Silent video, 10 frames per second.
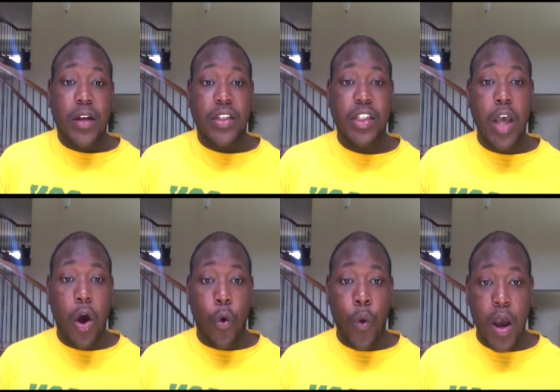
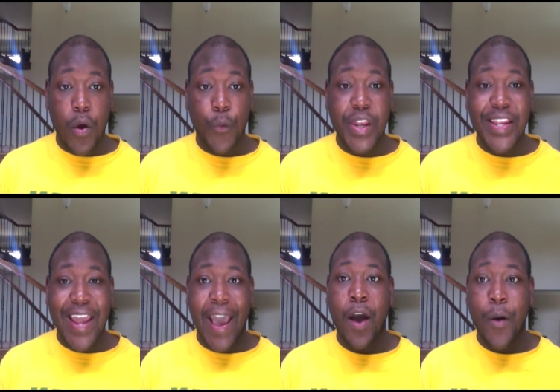So we
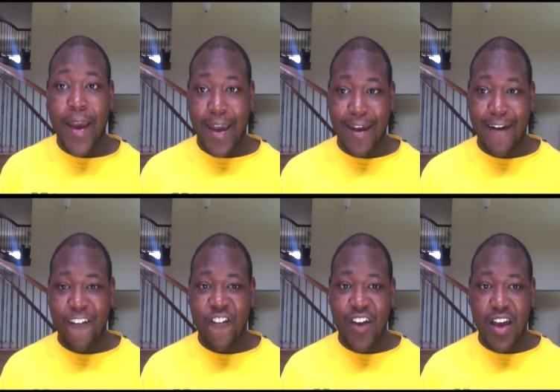now
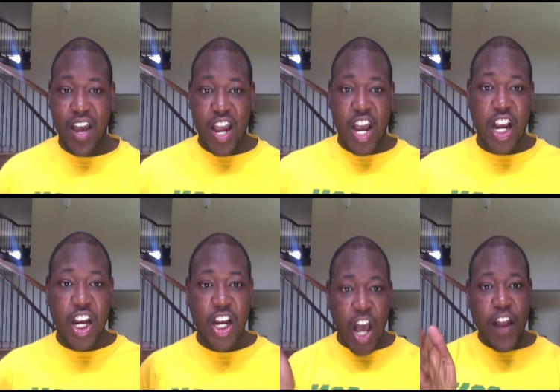have
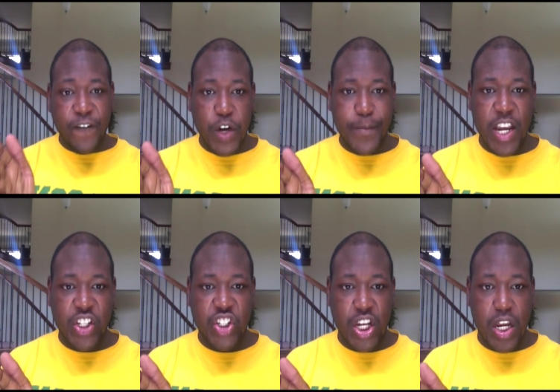
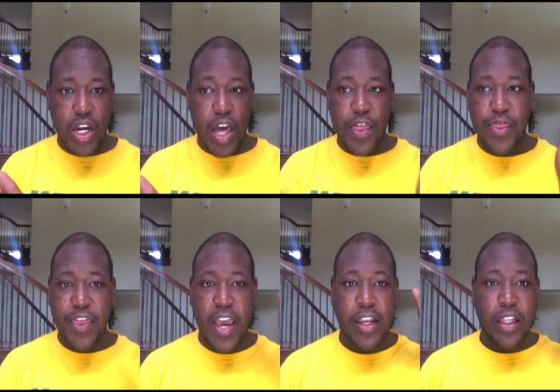confirmation
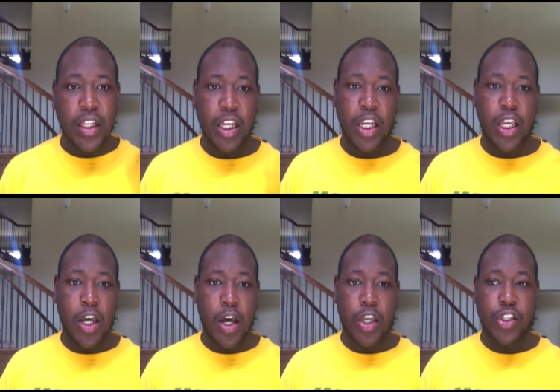that
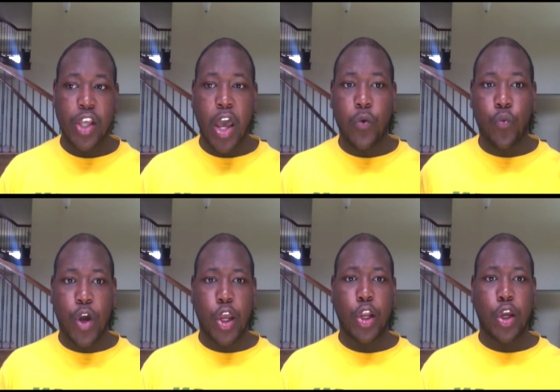Lydia is a
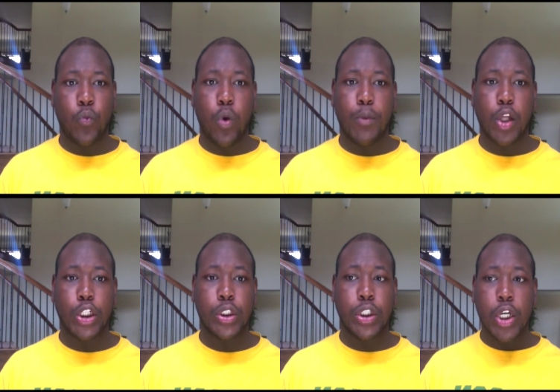wailing woman,
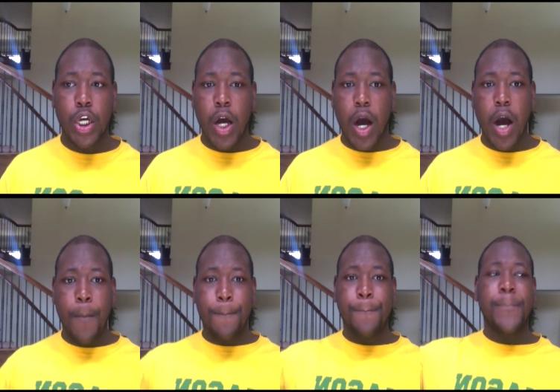
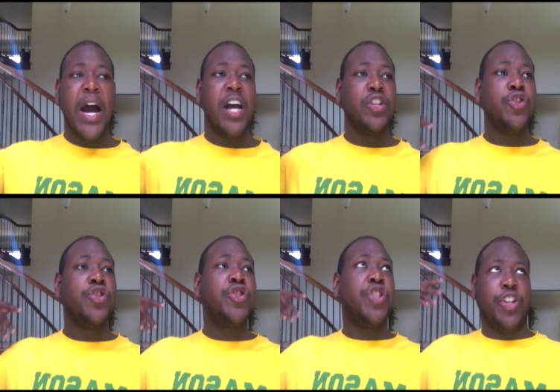a
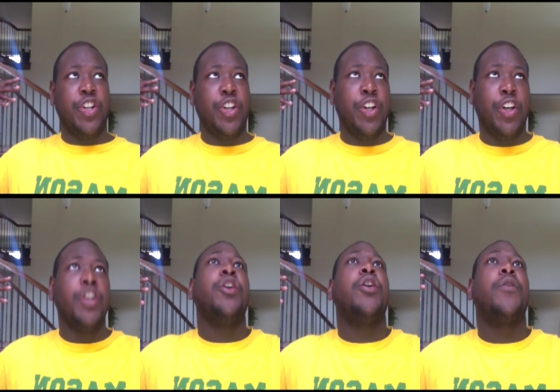
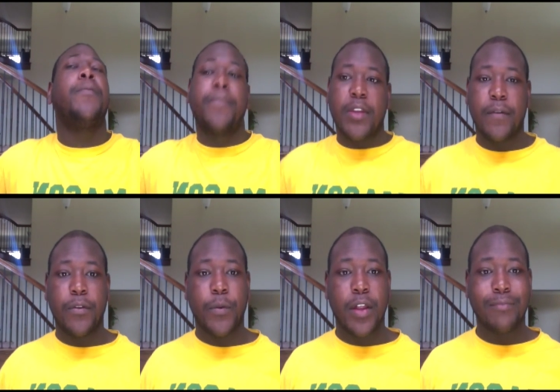banshee, if
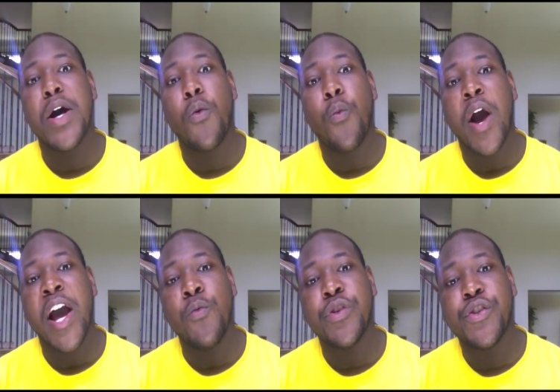you will. But
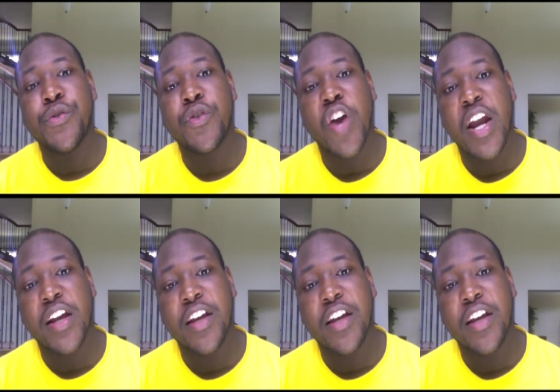why would you try to